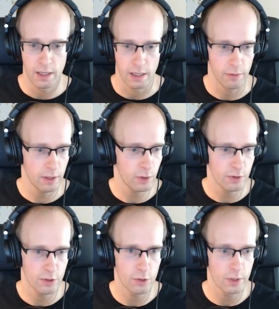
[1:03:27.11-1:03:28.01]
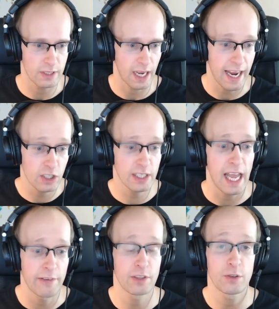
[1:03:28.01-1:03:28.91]
And what I'm going to do is I actually
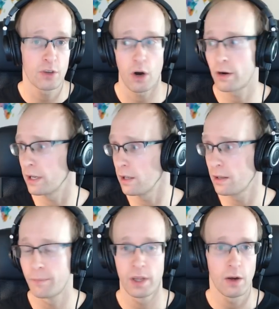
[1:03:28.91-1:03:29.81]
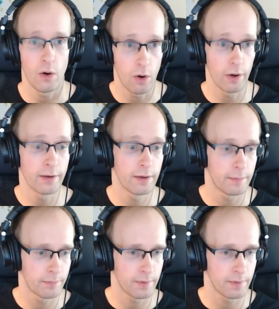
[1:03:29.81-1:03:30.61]
have a tutorial on...